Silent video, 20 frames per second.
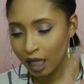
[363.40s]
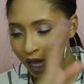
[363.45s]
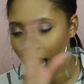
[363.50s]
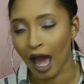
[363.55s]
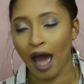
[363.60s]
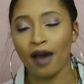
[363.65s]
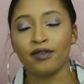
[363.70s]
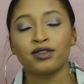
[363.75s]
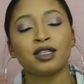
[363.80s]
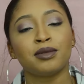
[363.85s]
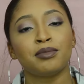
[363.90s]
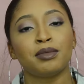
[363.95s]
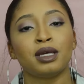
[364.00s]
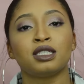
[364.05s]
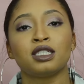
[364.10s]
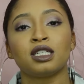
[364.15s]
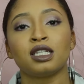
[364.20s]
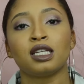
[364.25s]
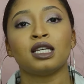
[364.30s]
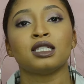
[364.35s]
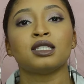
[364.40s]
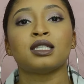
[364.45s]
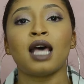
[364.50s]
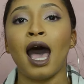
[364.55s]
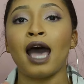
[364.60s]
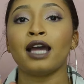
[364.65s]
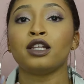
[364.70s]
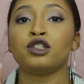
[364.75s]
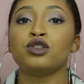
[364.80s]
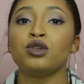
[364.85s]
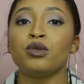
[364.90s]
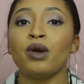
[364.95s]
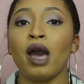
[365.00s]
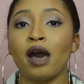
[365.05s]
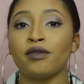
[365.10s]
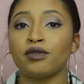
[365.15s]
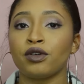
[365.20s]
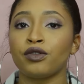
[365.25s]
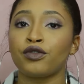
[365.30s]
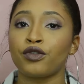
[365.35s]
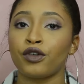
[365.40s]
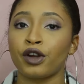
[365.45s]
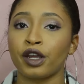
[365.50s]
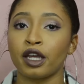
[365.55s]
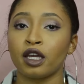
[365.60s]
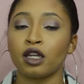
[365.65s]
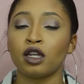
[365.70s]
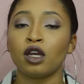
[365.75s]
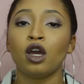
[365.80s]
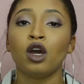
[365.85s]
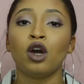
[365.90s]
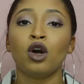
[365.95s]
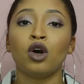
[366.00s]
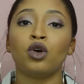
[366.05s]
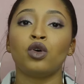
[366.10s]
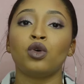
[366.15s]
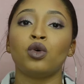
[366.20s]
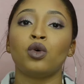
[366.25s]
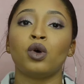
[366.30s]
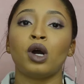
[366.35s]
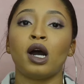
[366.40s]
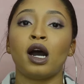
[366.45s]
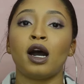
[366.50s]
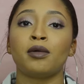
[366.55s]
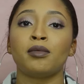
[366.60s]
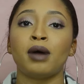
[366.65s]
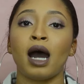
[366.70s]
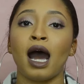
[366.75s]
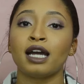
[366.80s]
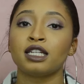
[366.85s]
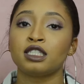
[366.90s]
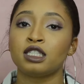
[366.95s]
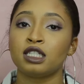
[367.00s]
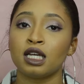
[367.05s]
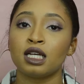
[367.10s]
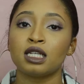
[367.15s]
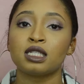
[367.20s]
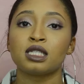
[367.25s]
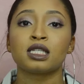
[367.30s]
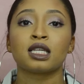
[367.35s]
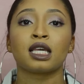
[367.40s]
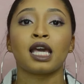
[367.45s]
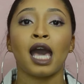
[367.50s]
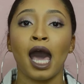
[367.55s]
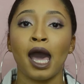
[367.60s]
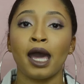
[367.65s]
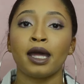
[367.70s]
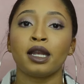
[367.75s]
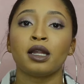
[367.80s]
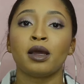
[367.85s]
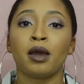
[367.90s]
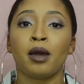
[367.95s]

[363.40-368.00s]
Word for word: I have to mention this, I do have a friend who um, I just got,